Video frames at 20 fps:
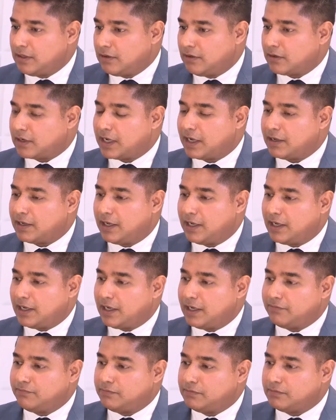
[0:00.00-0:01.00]
Look,
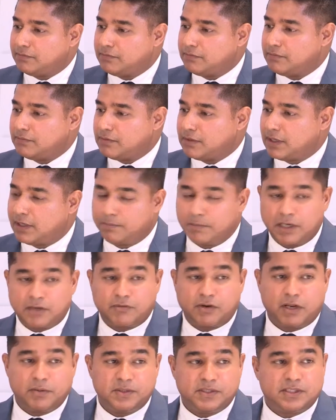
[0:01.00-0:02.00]
I'm not
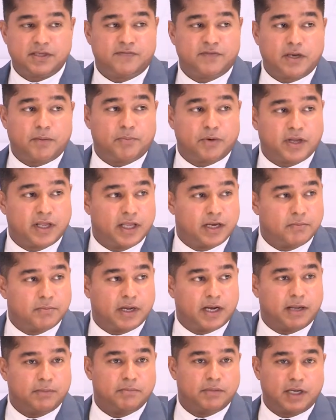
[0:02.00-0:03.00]
trying to be self-deprecating,
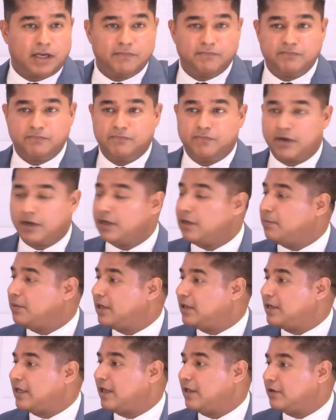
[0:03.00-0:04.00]
but I've very
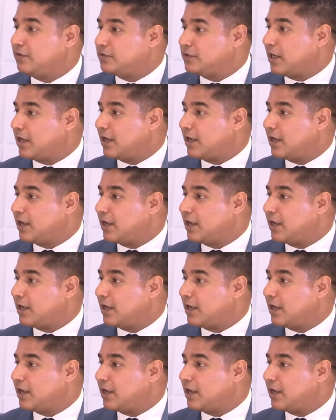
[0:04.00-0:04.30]
limited talents.